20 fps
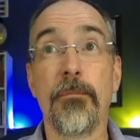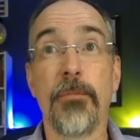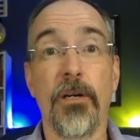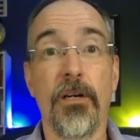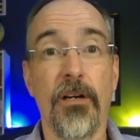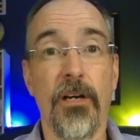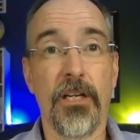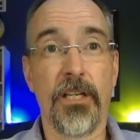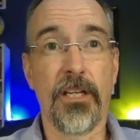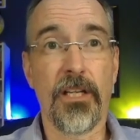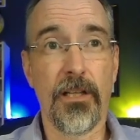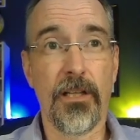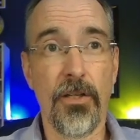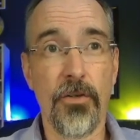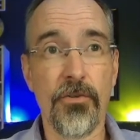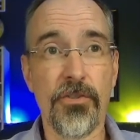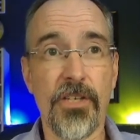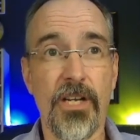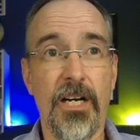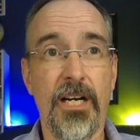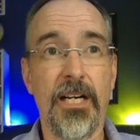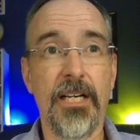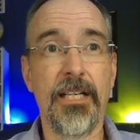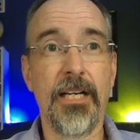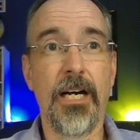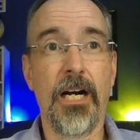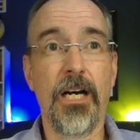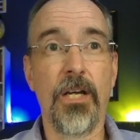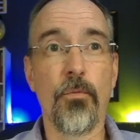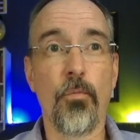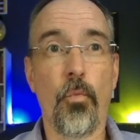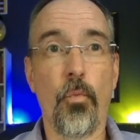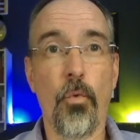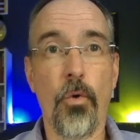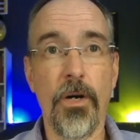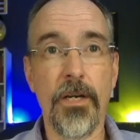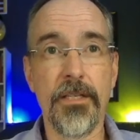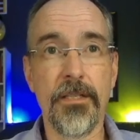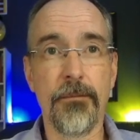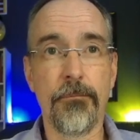a close eye on
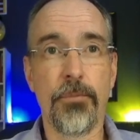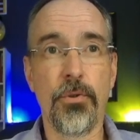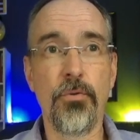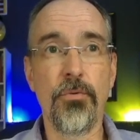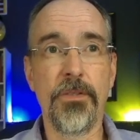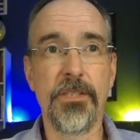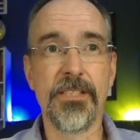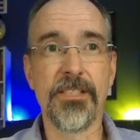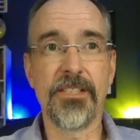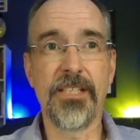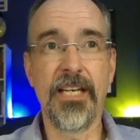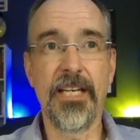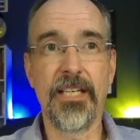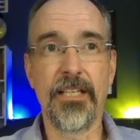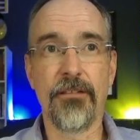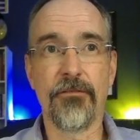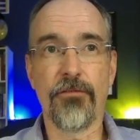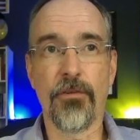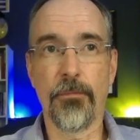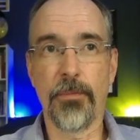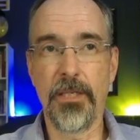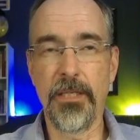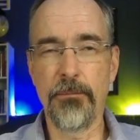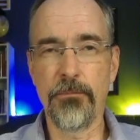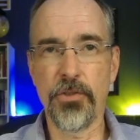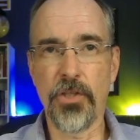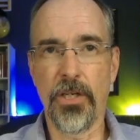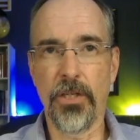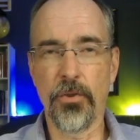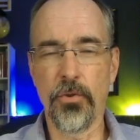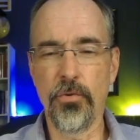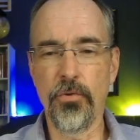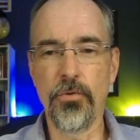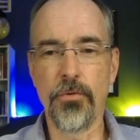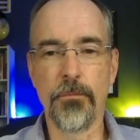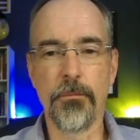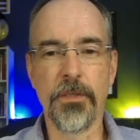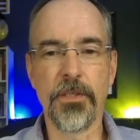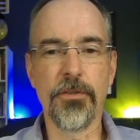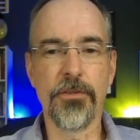what Putin is getting from Kim
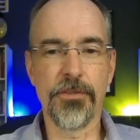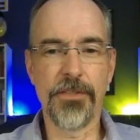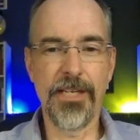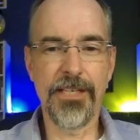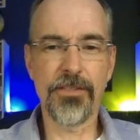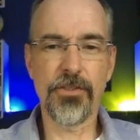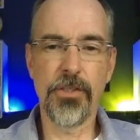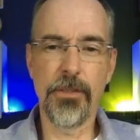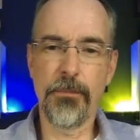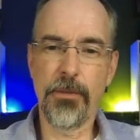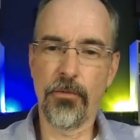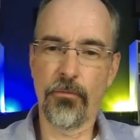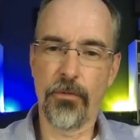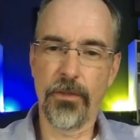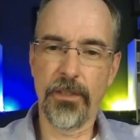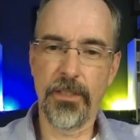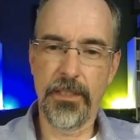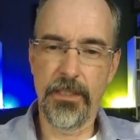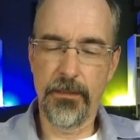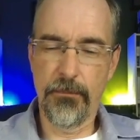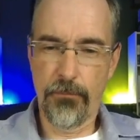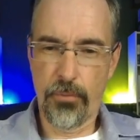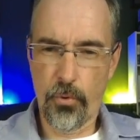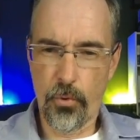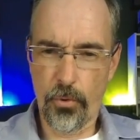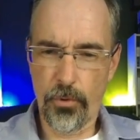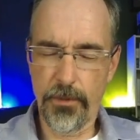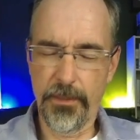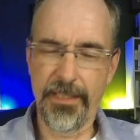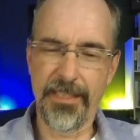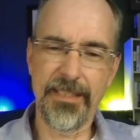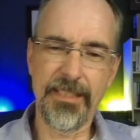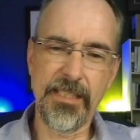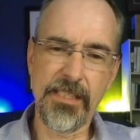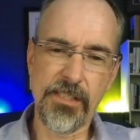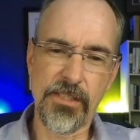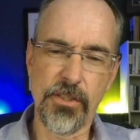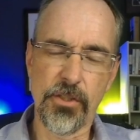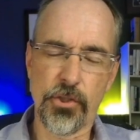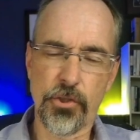Jong-un, because that's going to be really important, at
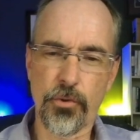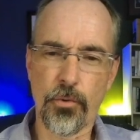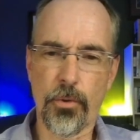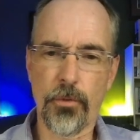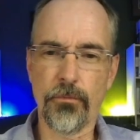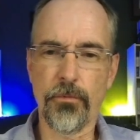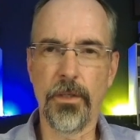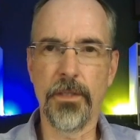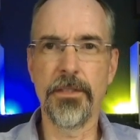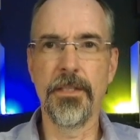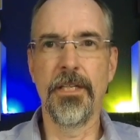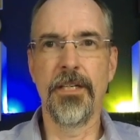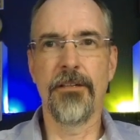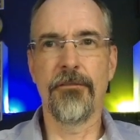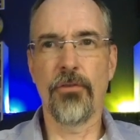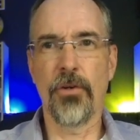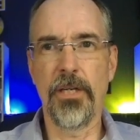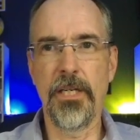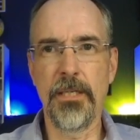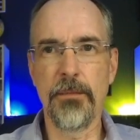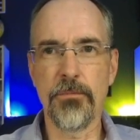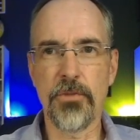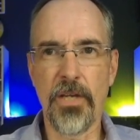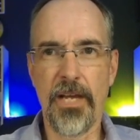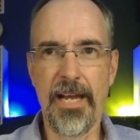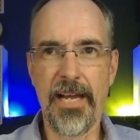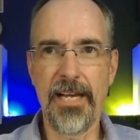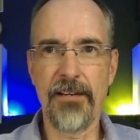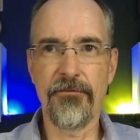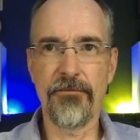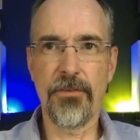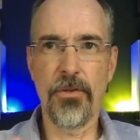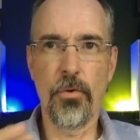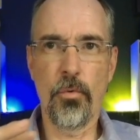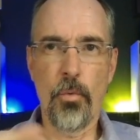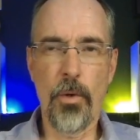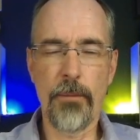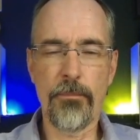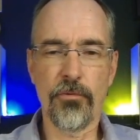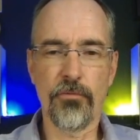least in the short run, for him to have the
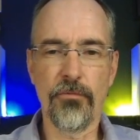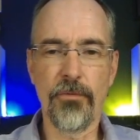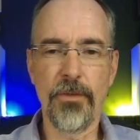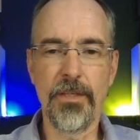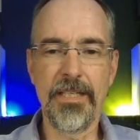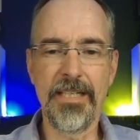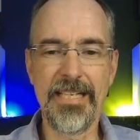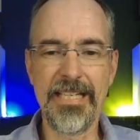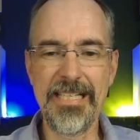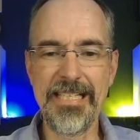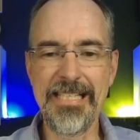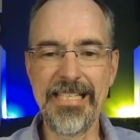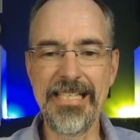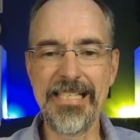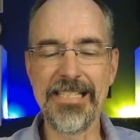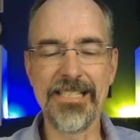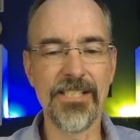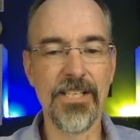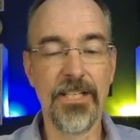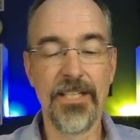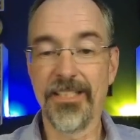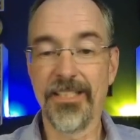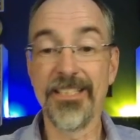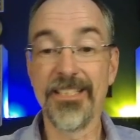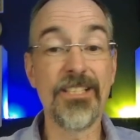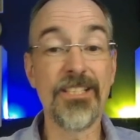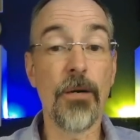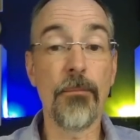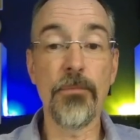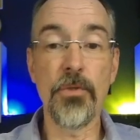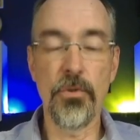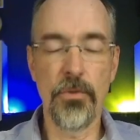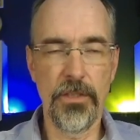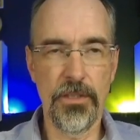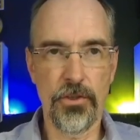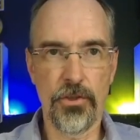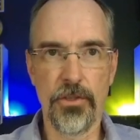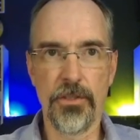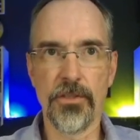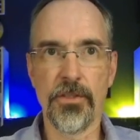weaponry he needs, the dumb
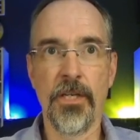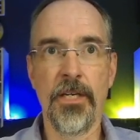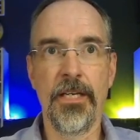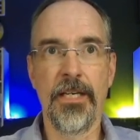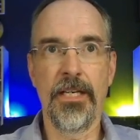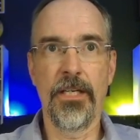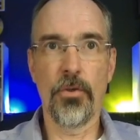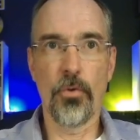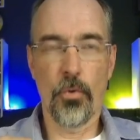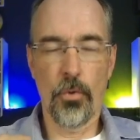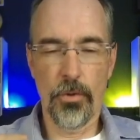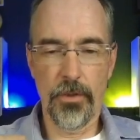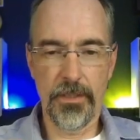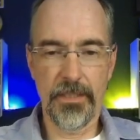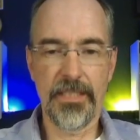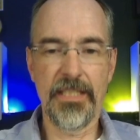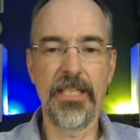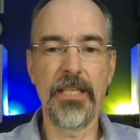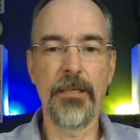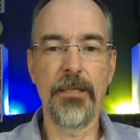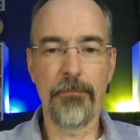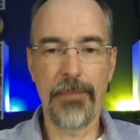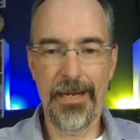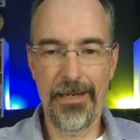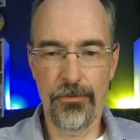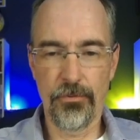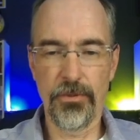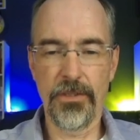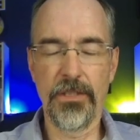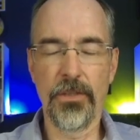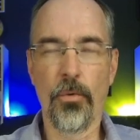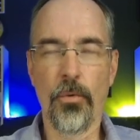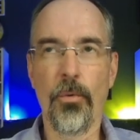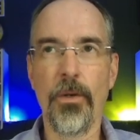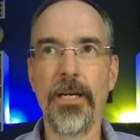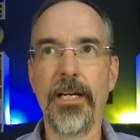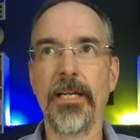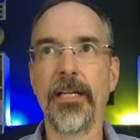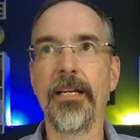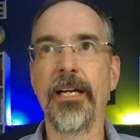munitions, in order to keep pounding
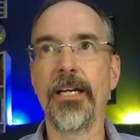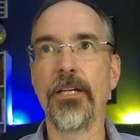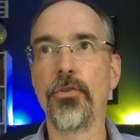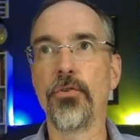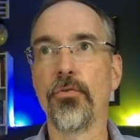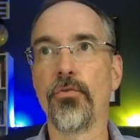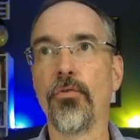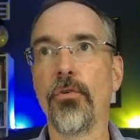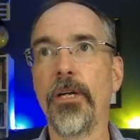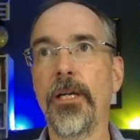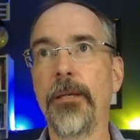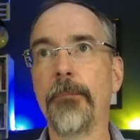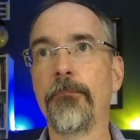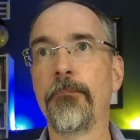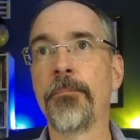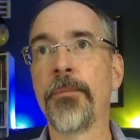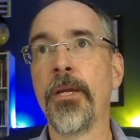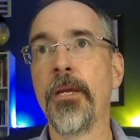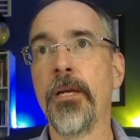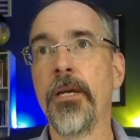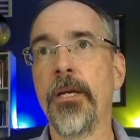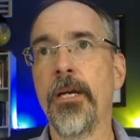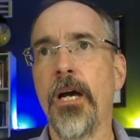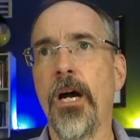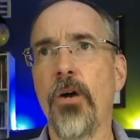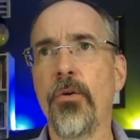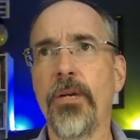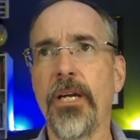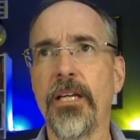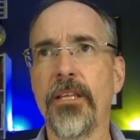away at Ukraine. Okay,